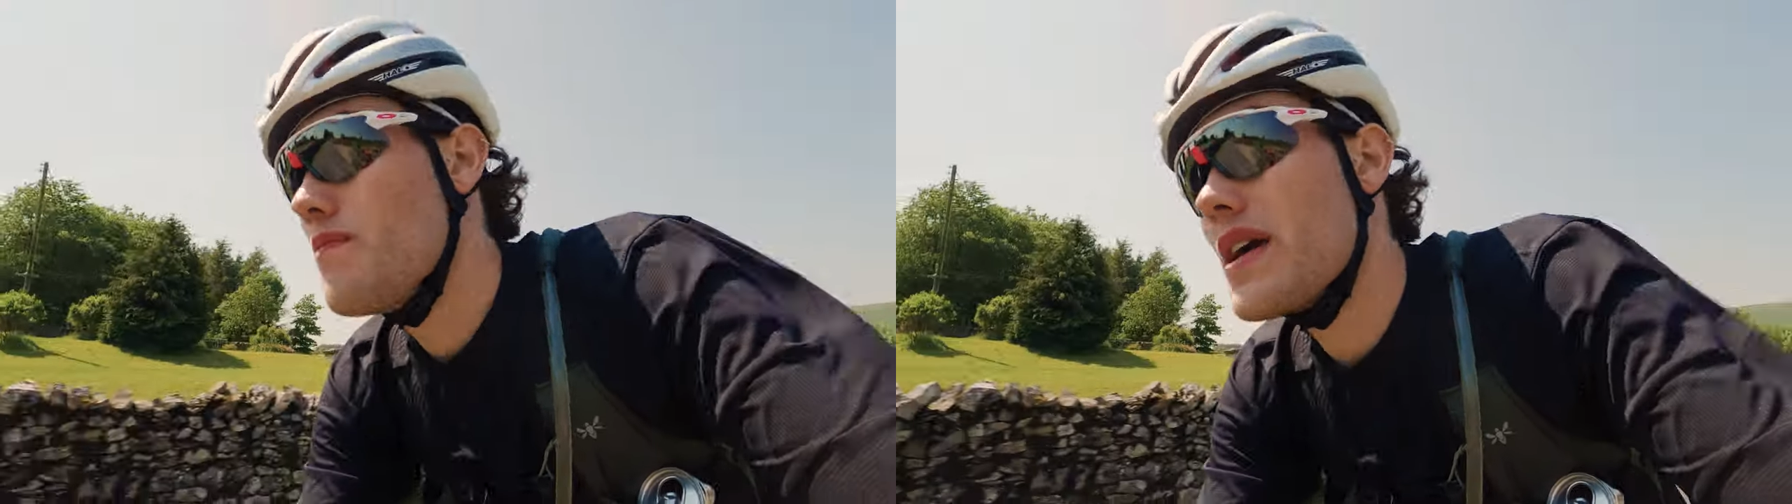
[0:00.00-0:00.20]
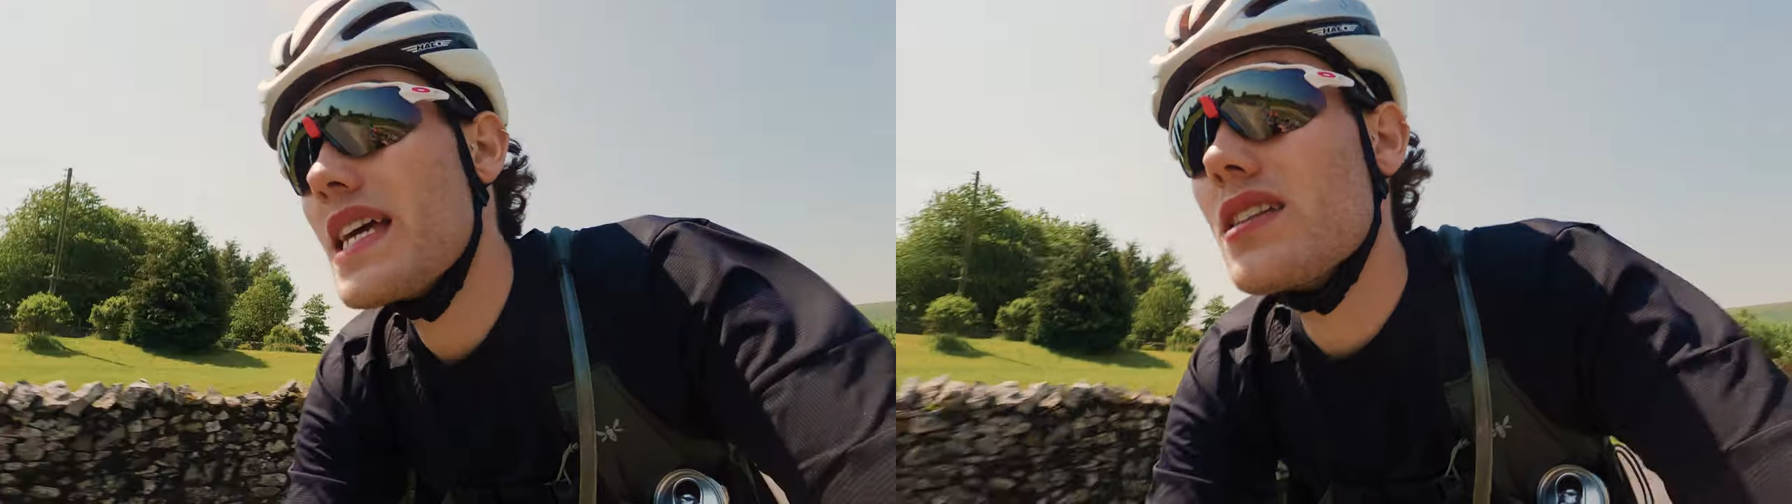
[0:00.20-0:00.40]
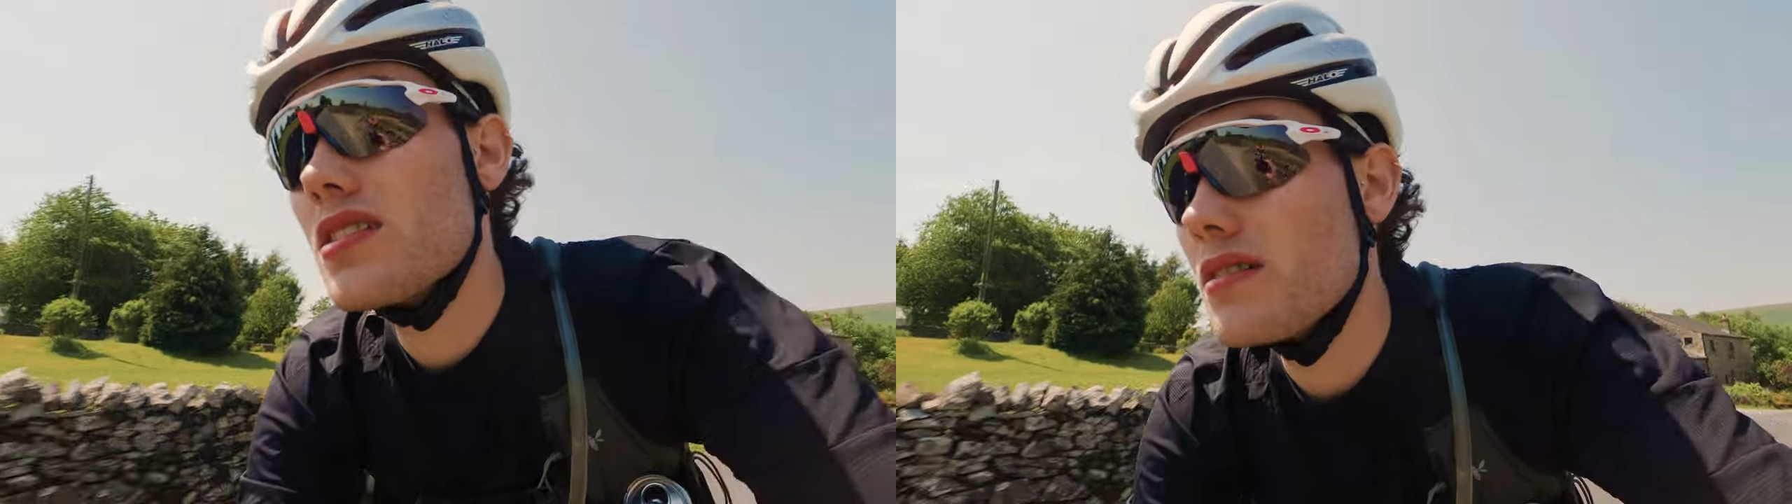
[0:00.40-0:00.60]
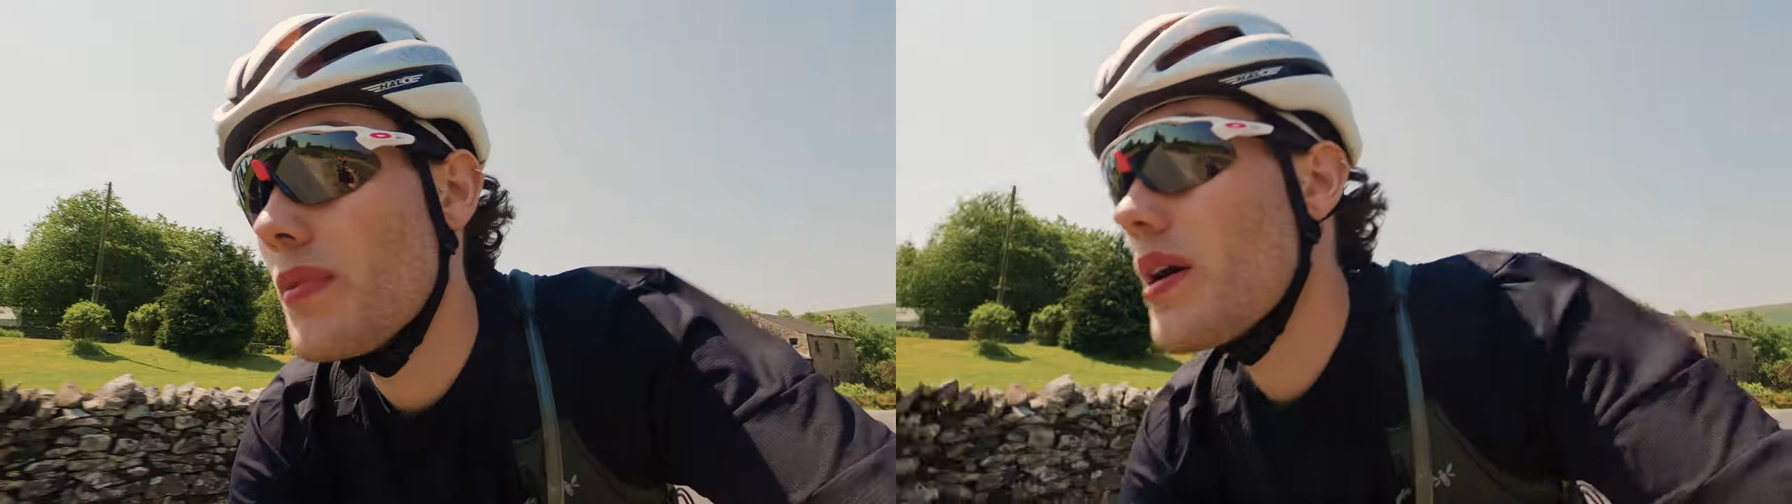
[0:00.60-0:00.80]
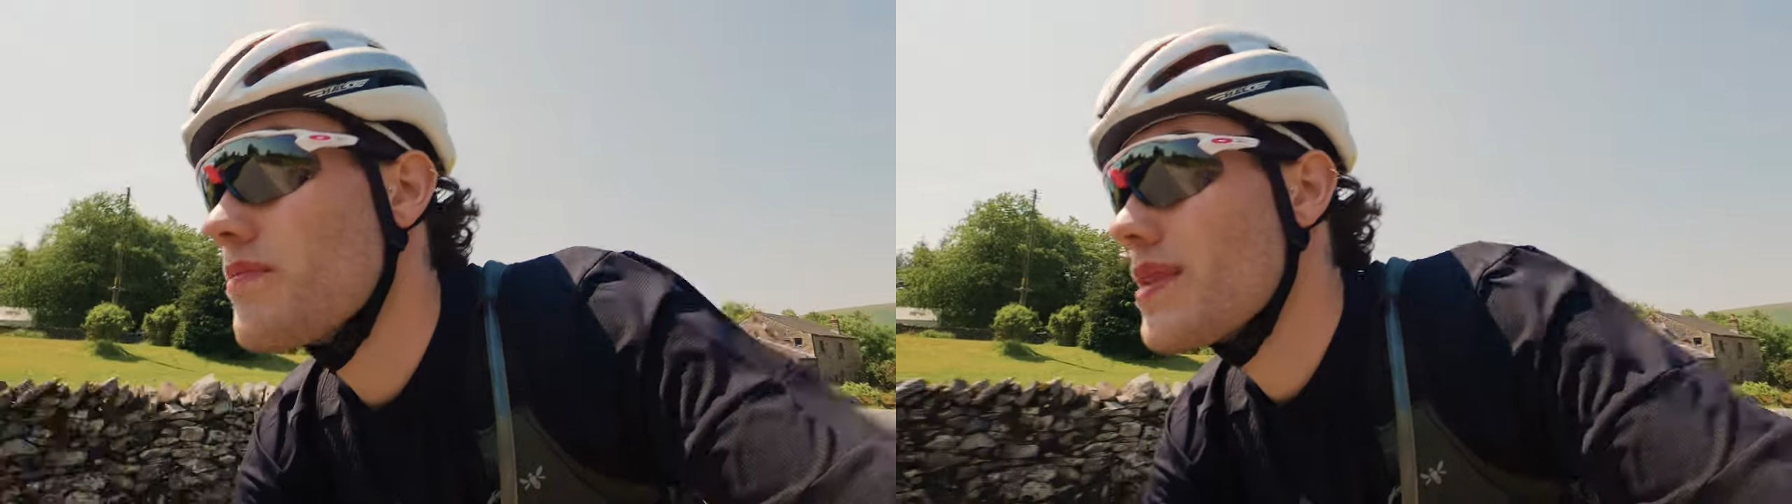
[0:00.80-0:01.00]
meter
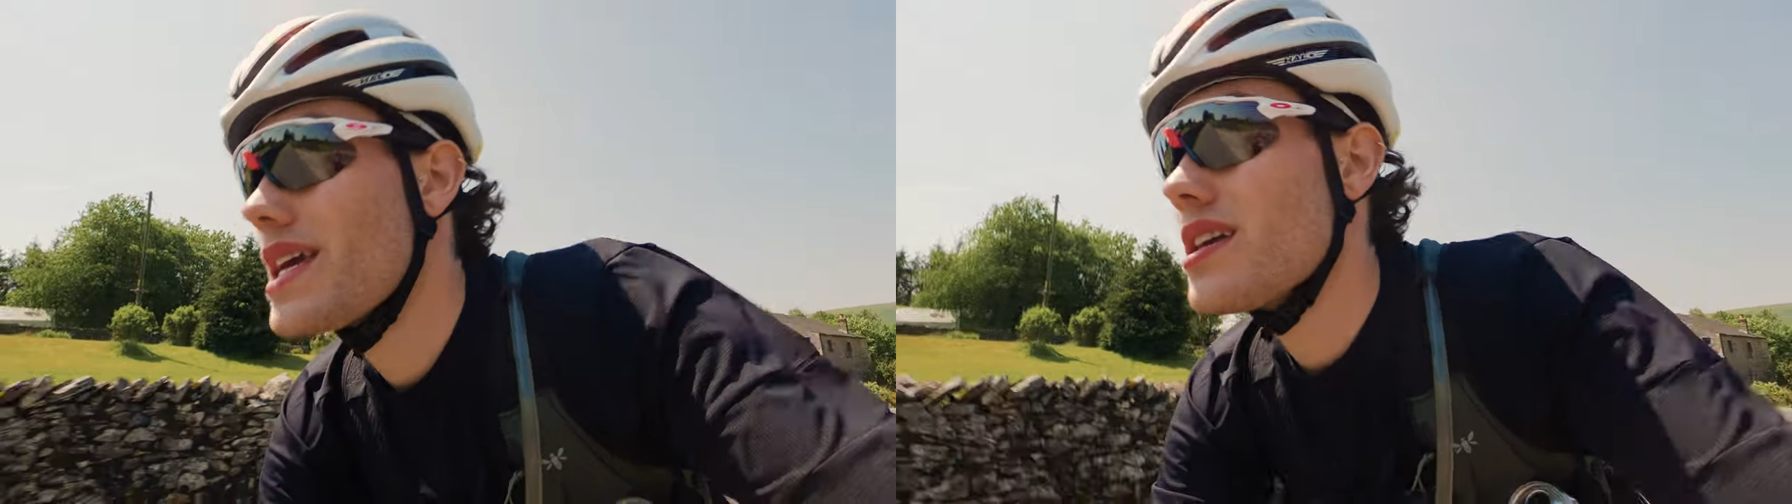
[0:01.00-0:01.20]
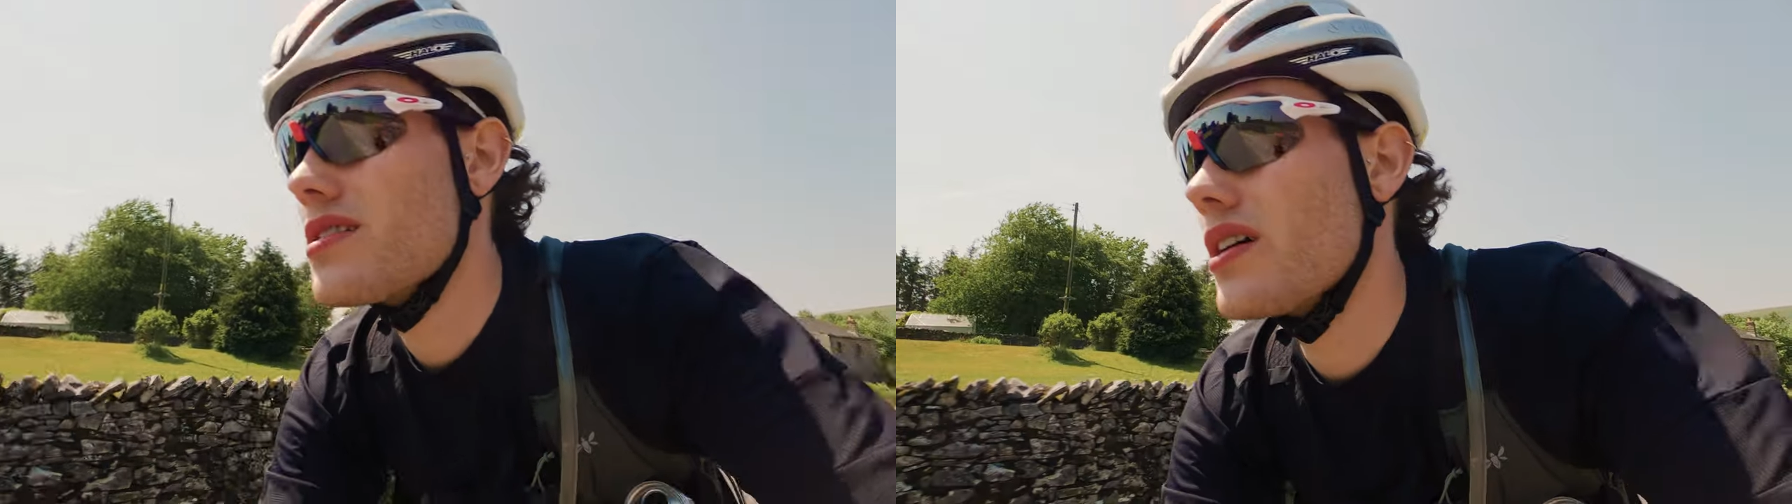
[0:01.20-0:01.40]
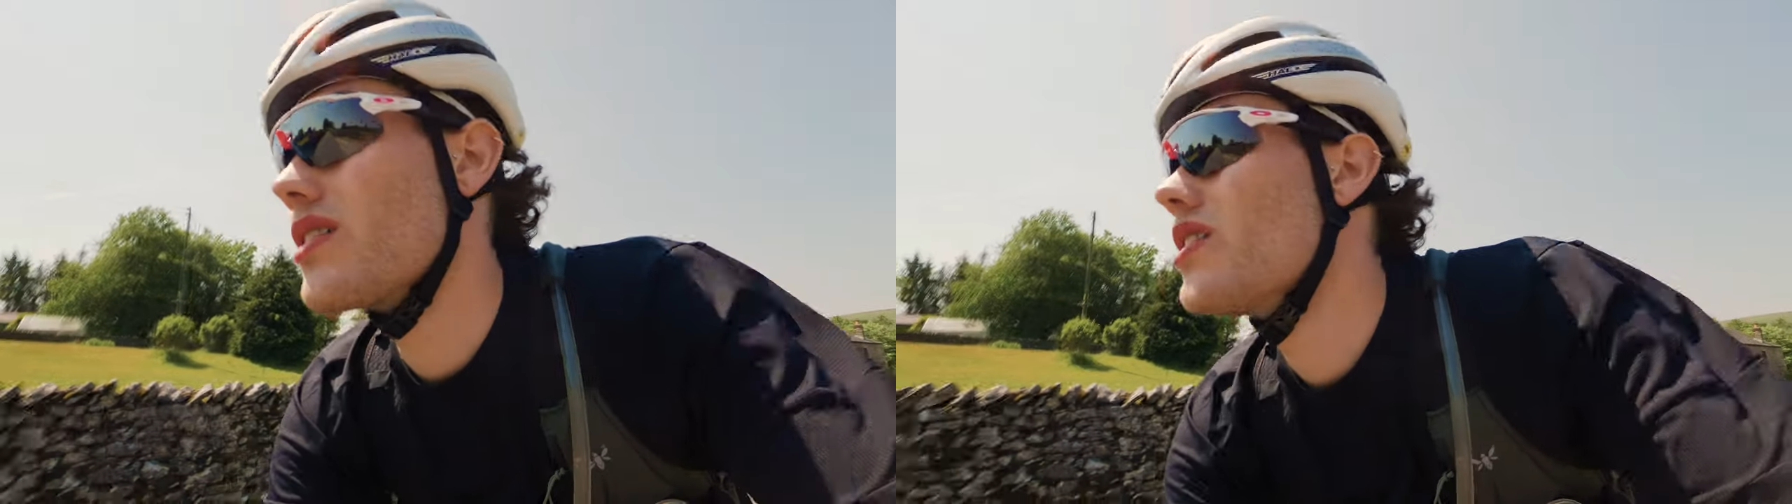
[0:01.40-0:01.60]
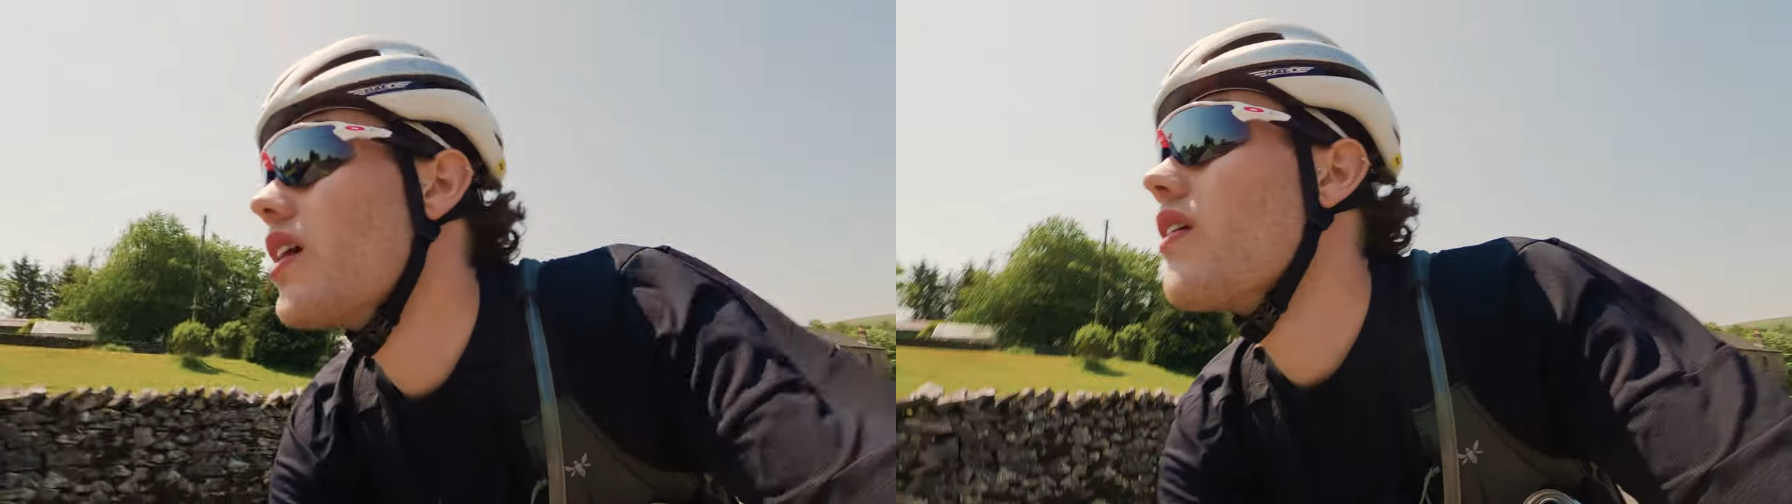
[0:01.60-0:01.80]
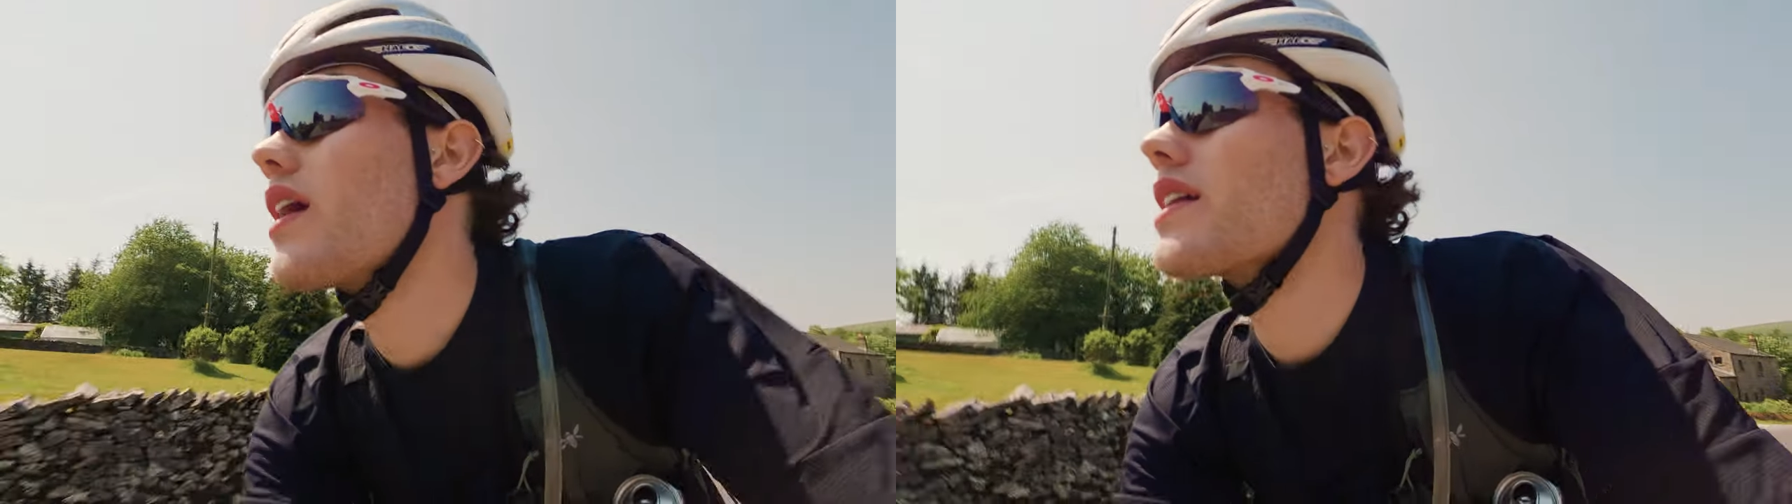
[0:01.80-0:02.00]
by meter, you
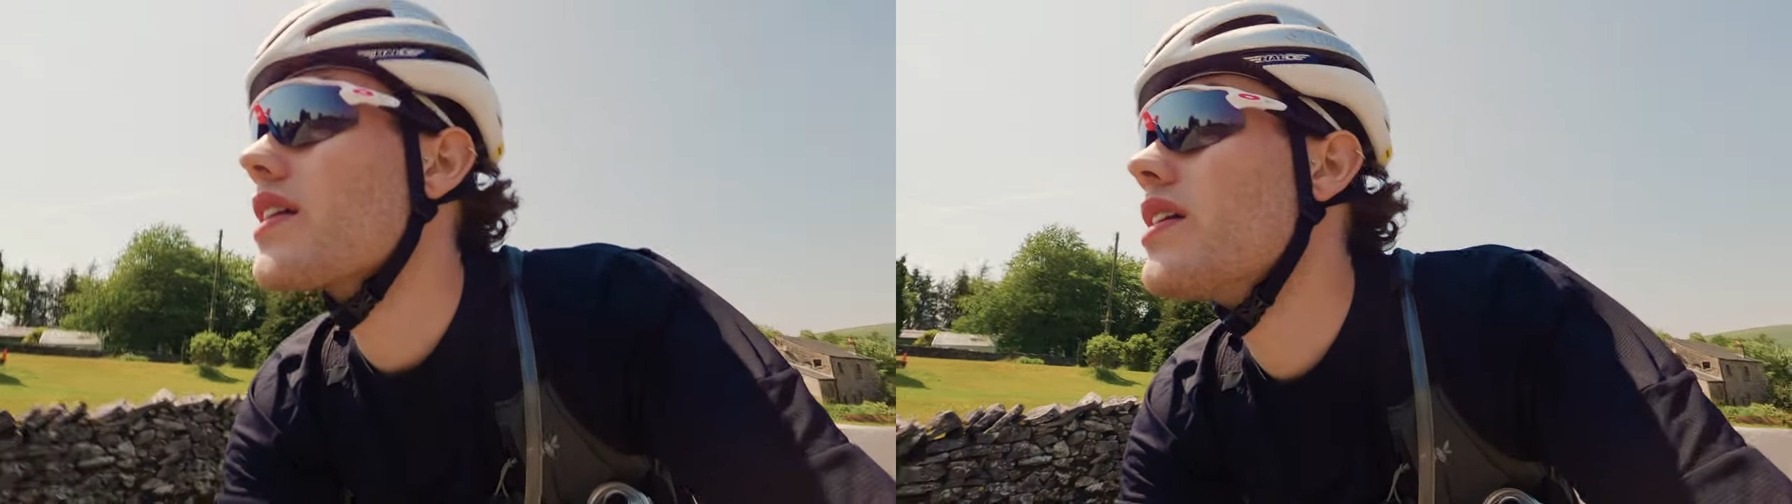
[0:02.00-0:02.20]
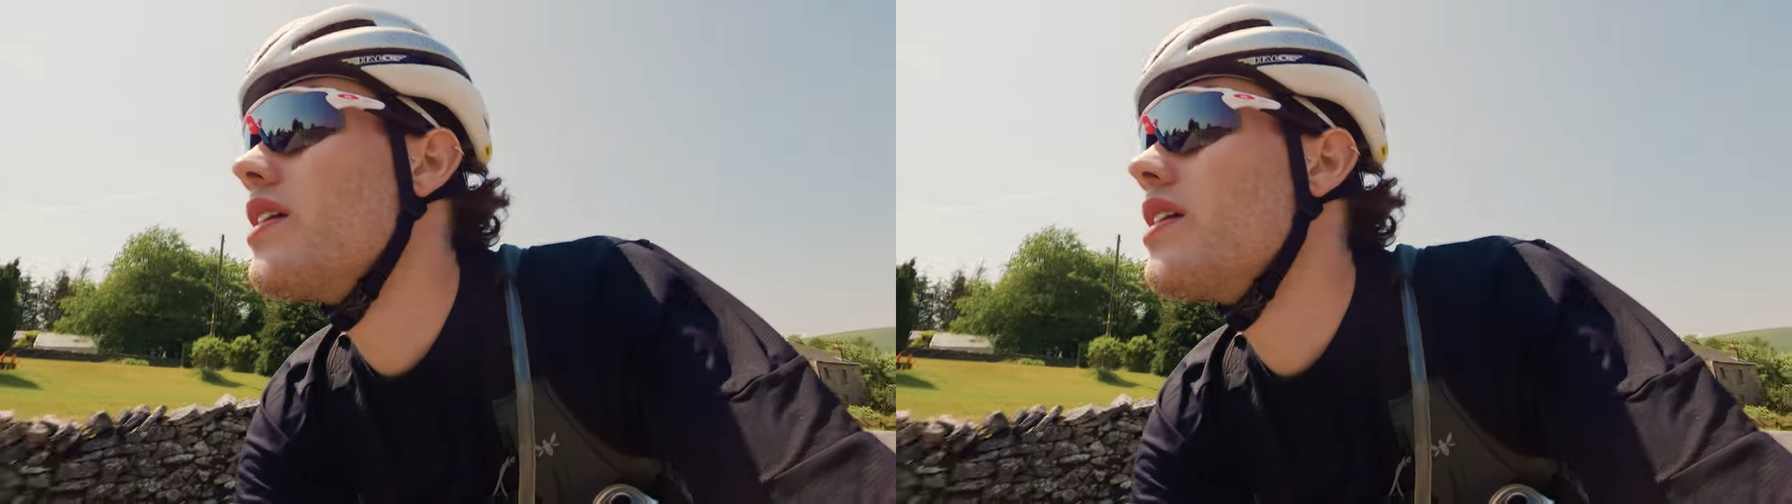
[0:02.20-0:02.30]
know, like